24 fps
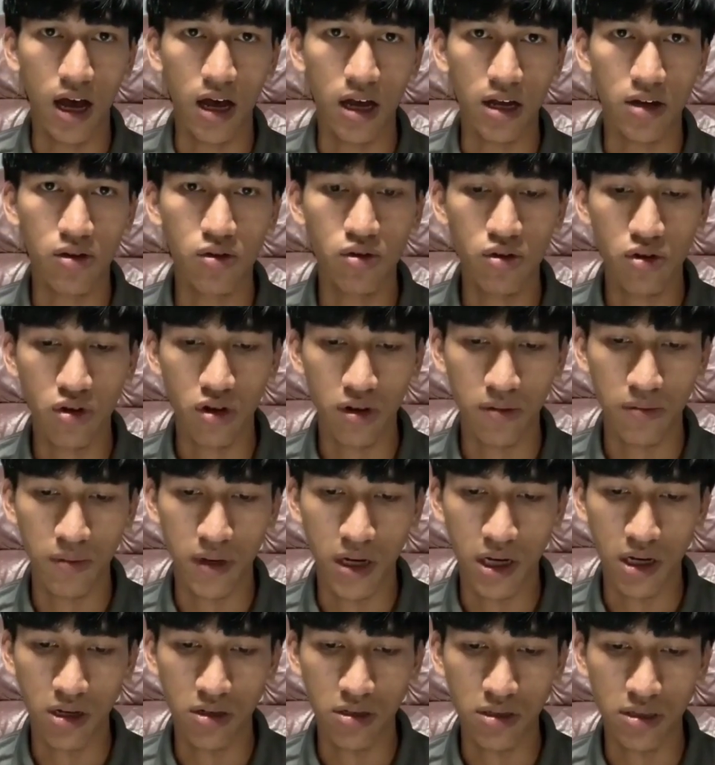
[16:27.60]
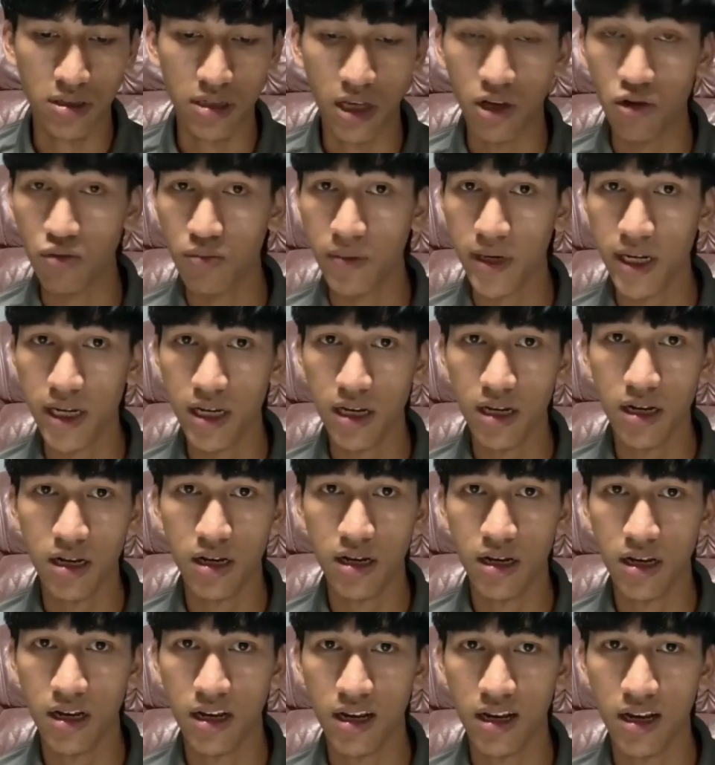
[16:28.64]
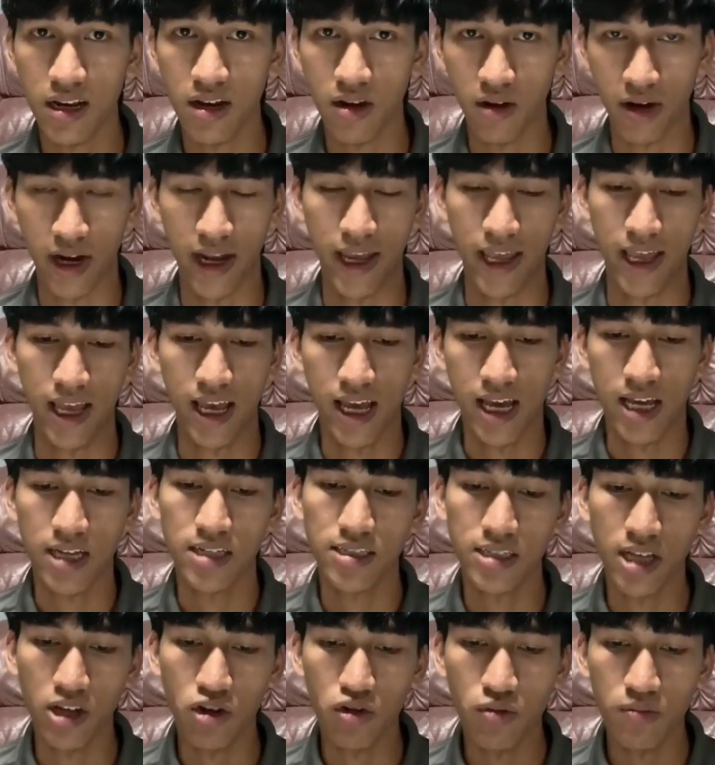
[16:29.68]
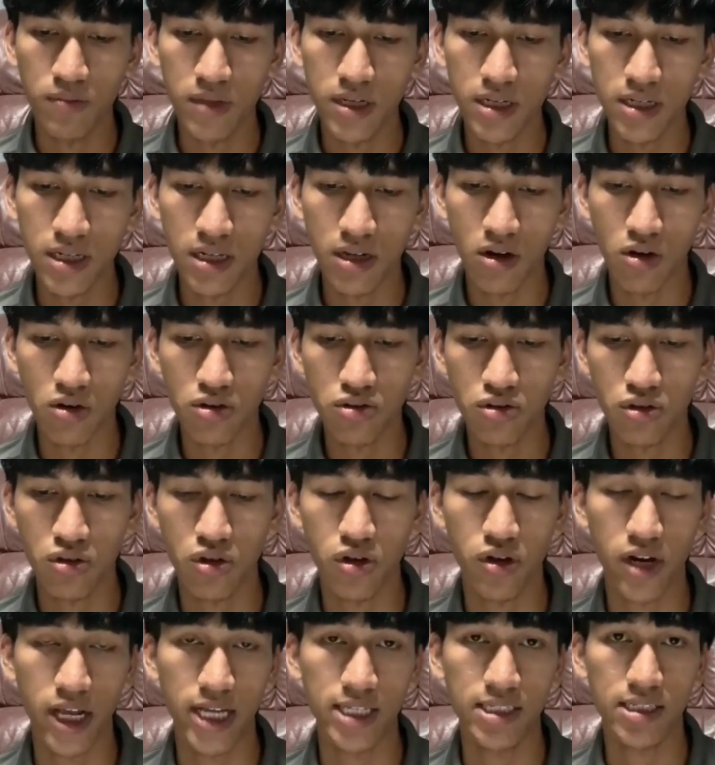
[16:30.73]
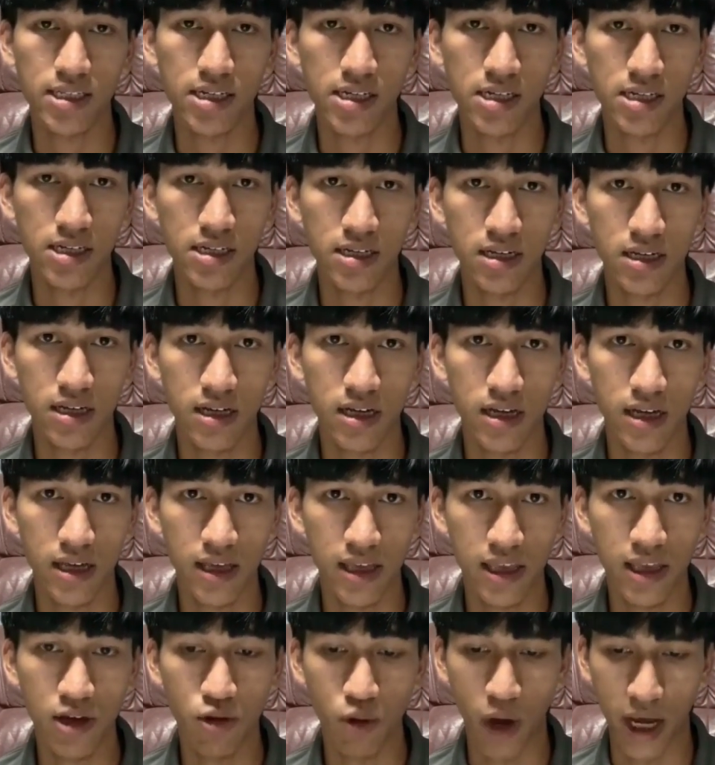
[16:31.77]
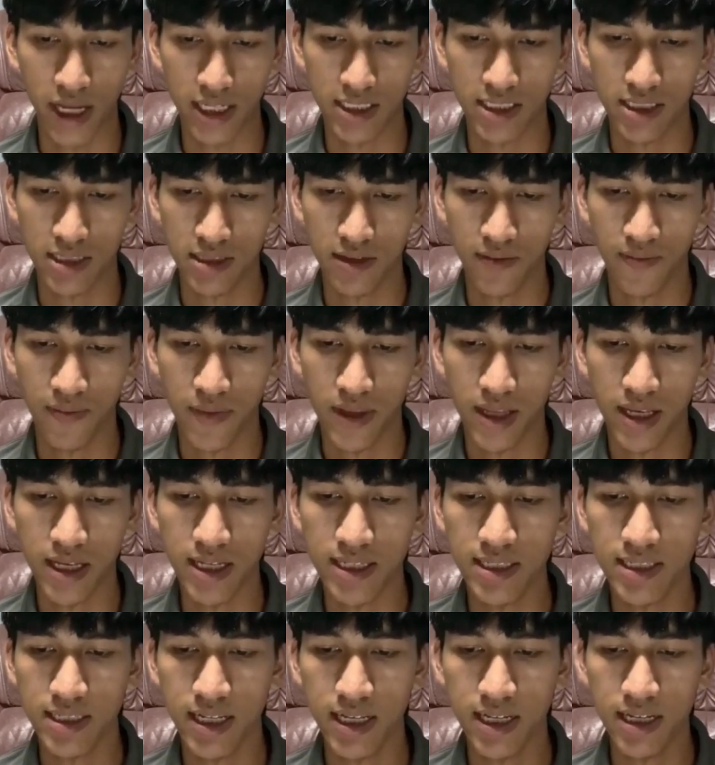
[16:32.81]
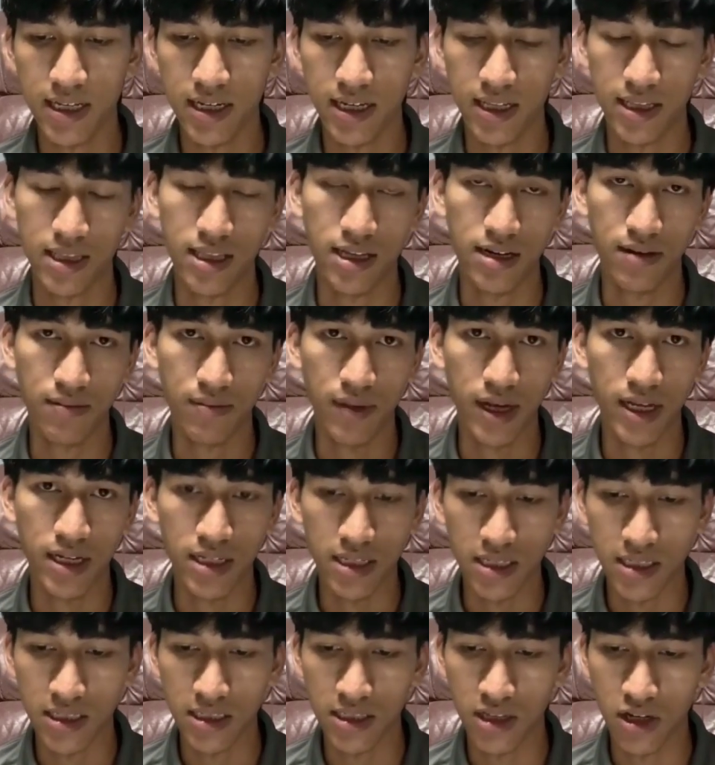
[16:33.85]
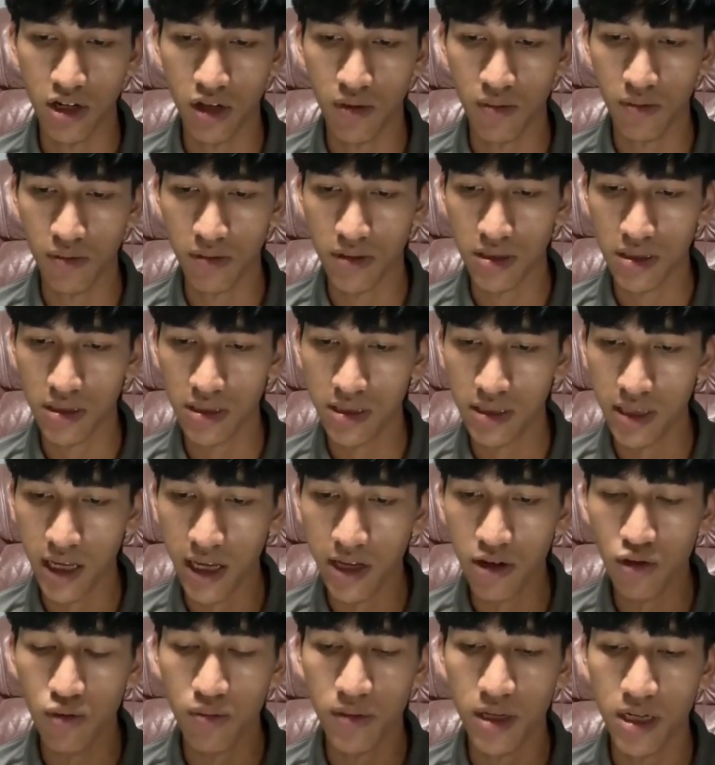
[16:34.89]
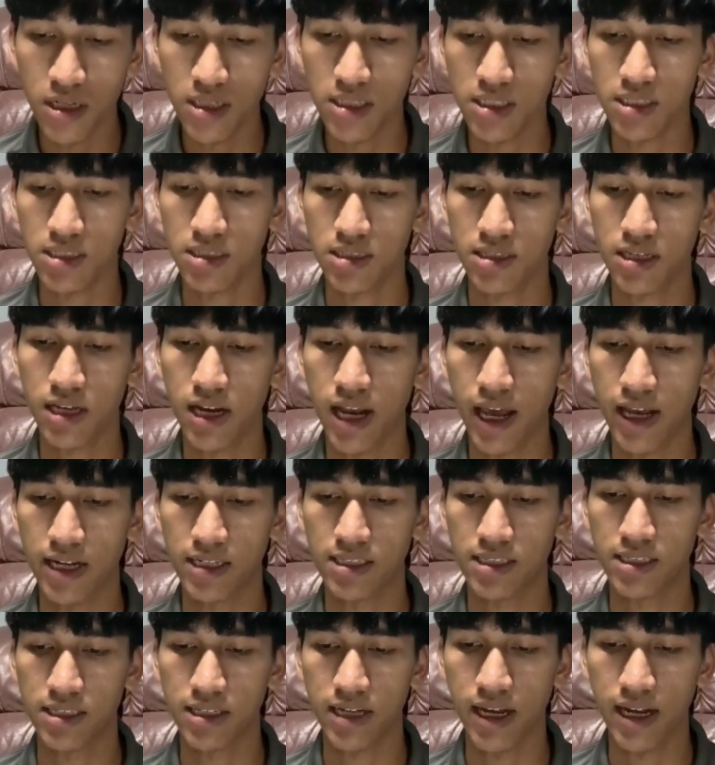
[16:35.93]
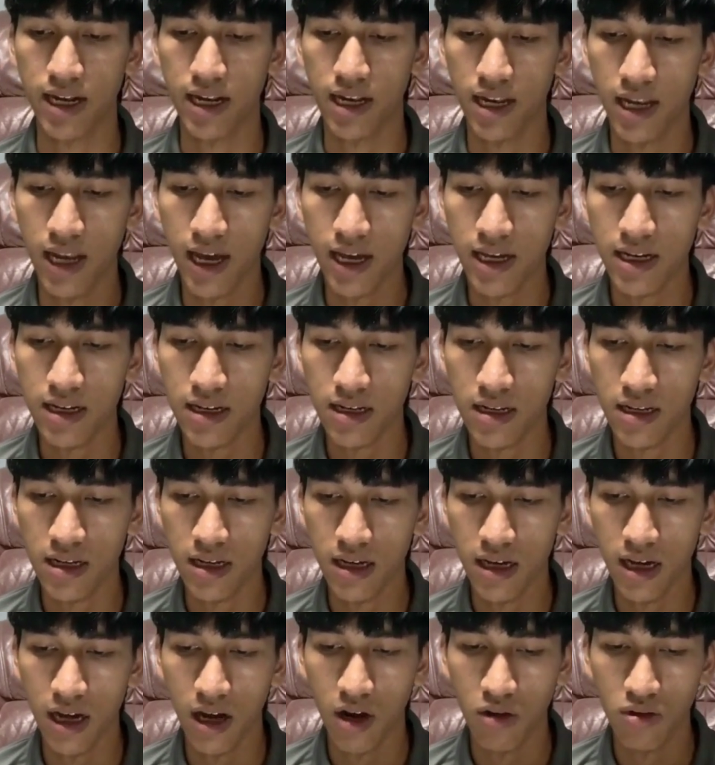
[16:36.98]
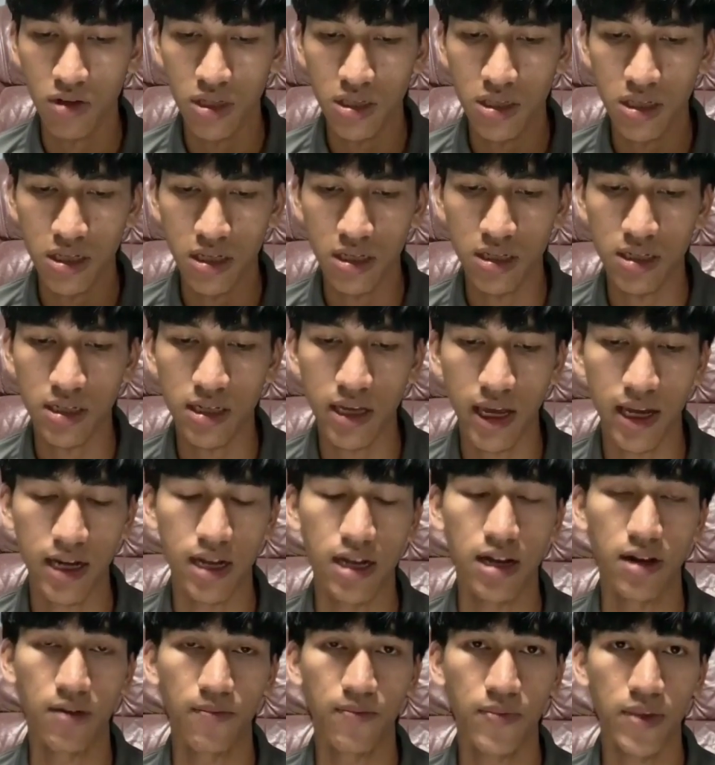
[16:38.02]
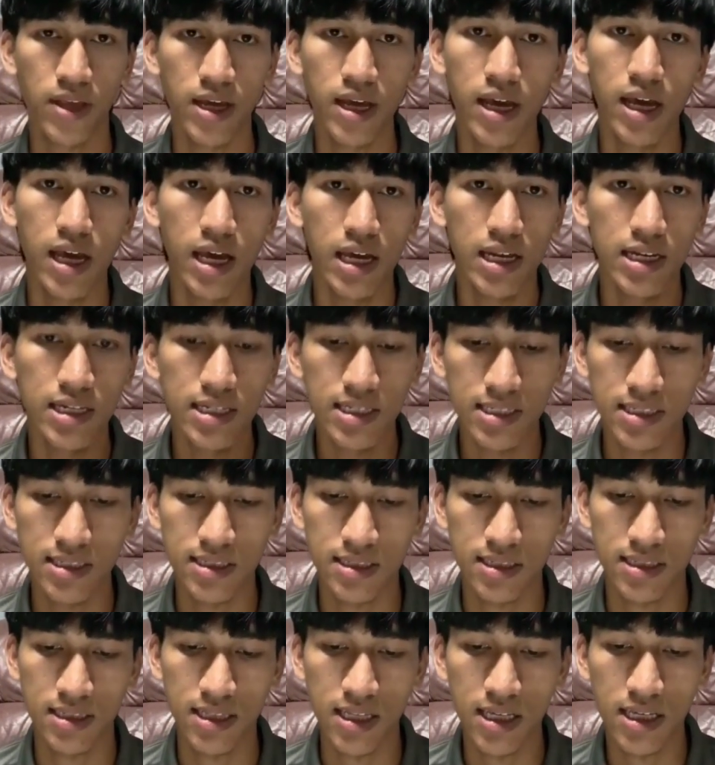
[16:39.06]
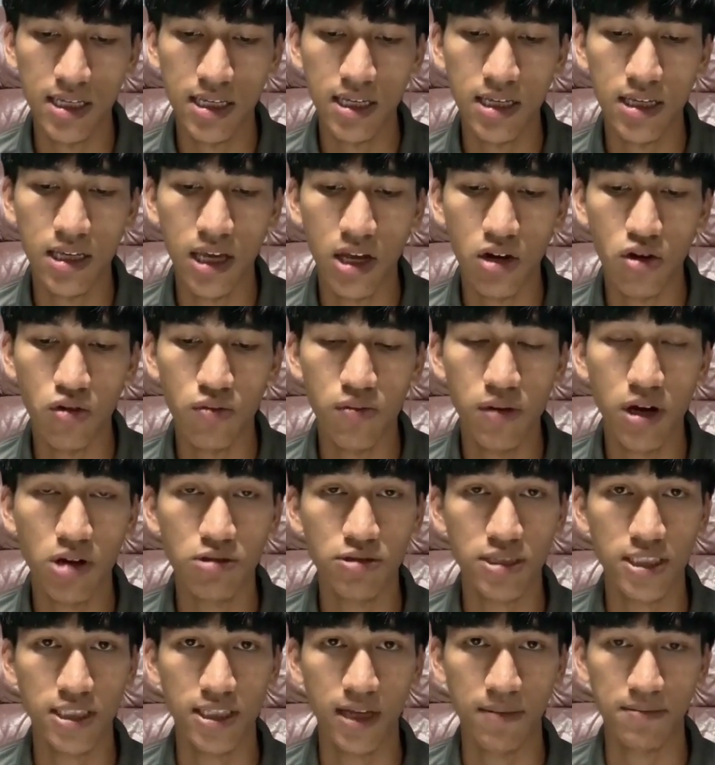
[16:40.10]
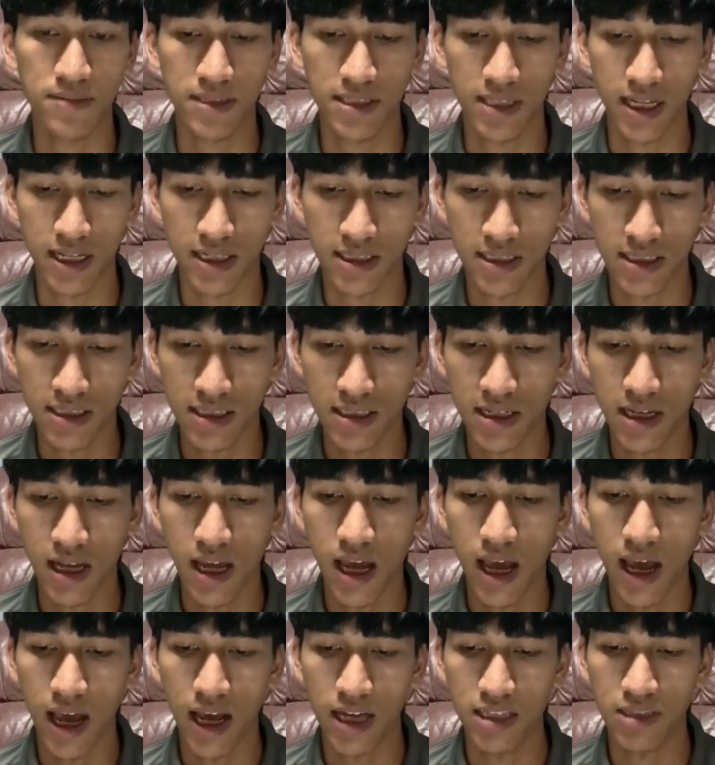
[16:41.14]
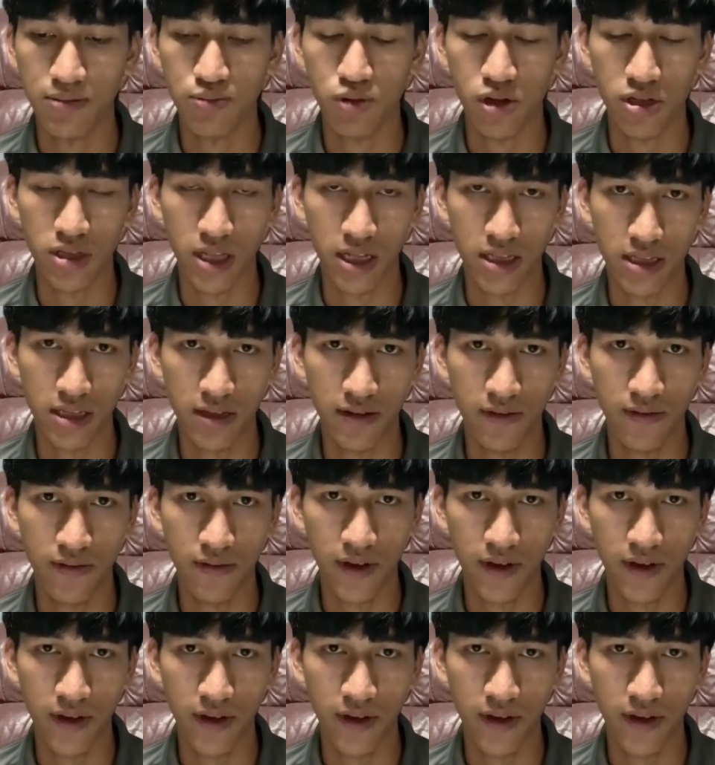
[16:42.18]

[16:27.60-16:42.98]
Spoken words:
do you know about cerumen? Alright, cerumen, also known as earwax, is secreted by the ceruminous glands that line the auditory canal. This sticky yellow-brown substance has protective